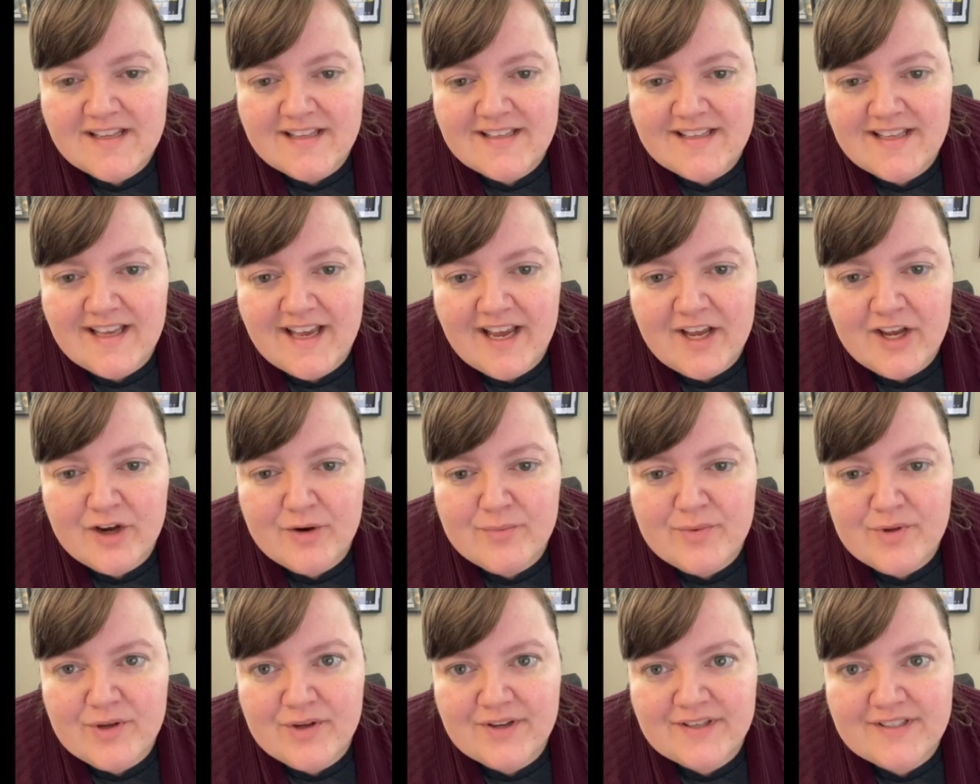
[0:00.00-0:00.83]
yeah, I
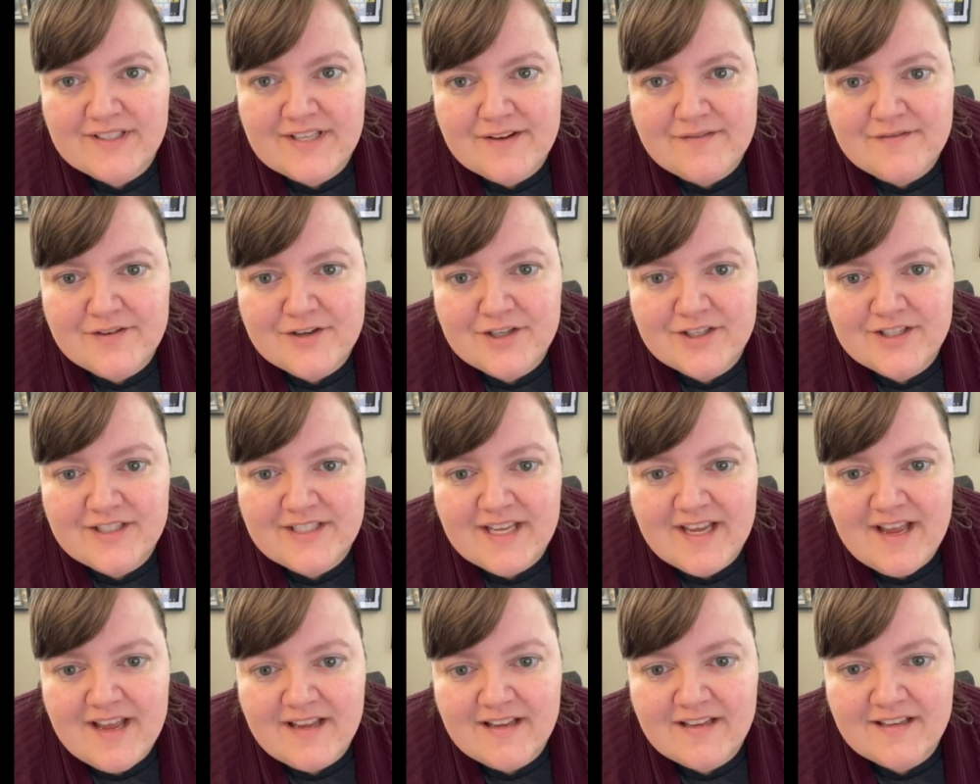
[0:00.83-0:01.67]
hope you guys have a good
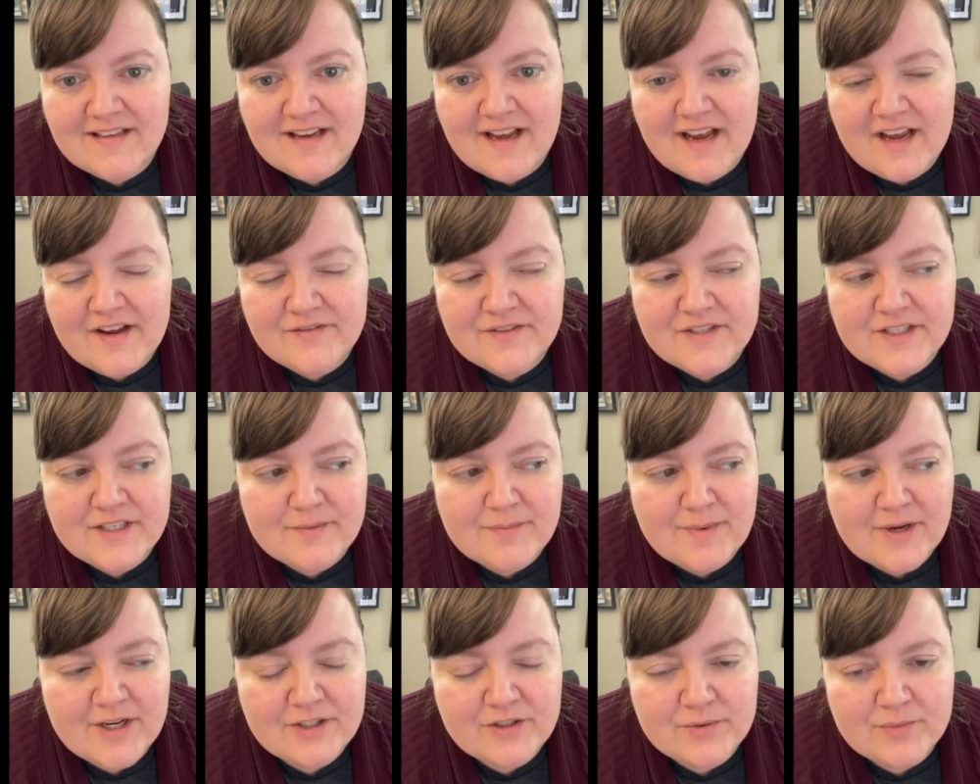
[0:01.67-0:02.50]
day. I have to get
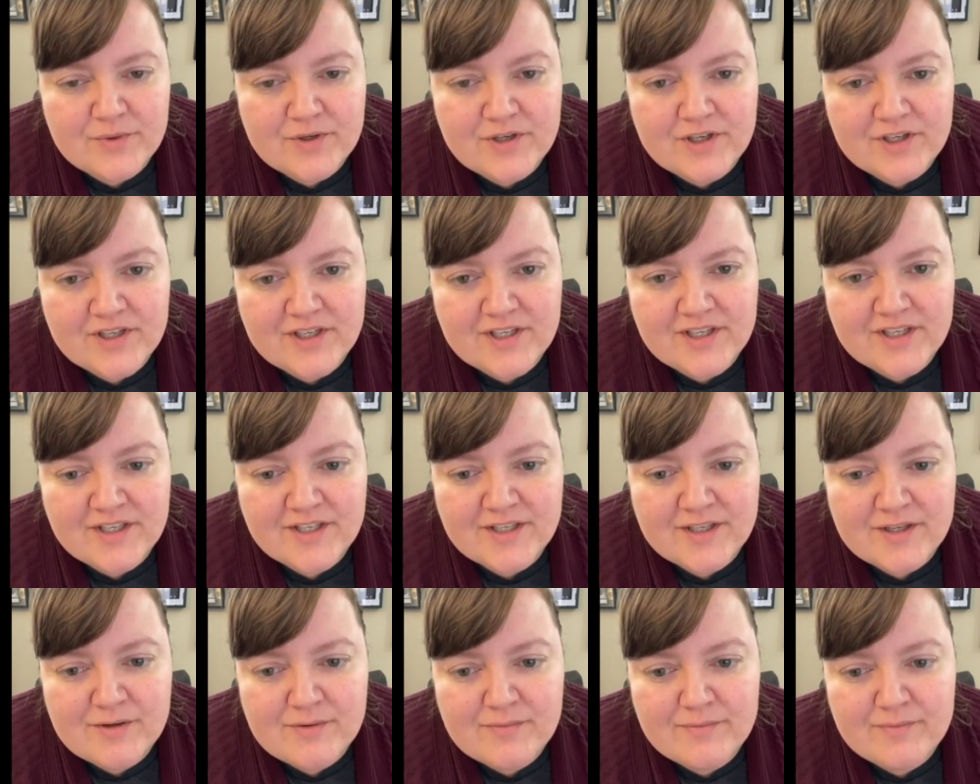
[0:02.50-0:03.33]
back to work.
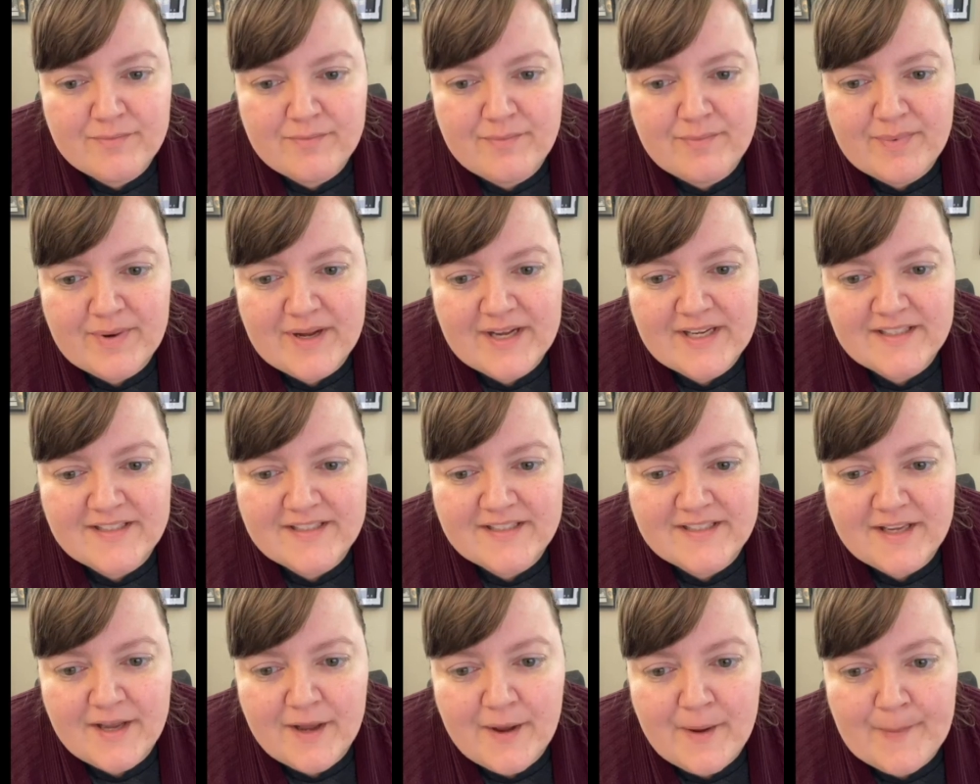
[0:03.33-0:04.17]
But